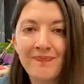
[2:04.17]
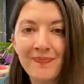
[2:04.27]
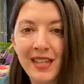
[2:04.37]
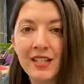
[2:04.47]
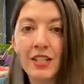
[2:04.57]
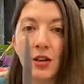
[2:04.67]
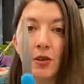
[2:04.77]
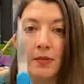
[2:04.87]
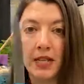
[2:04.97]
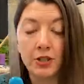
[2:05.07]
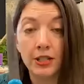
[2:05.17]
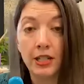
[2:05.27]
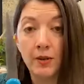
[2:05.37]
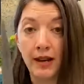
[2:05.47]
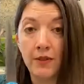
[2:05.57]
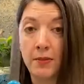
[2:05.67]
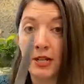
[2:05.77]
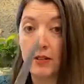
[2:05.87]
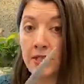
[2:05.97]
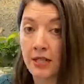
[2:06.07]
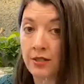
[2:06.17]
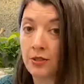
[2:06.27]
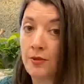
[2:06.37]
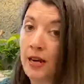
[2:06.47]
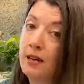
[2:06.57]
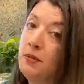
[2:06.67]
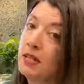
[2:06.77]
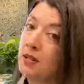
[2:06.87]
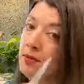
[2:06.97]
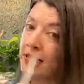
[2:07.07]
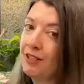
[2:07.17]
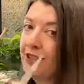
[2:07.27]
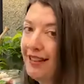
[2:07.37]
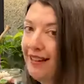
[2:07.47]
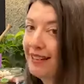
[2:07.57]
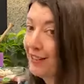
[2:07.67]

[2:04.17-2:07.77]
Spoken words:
So make sure that you have a pair of scissors ready because when you're done, you're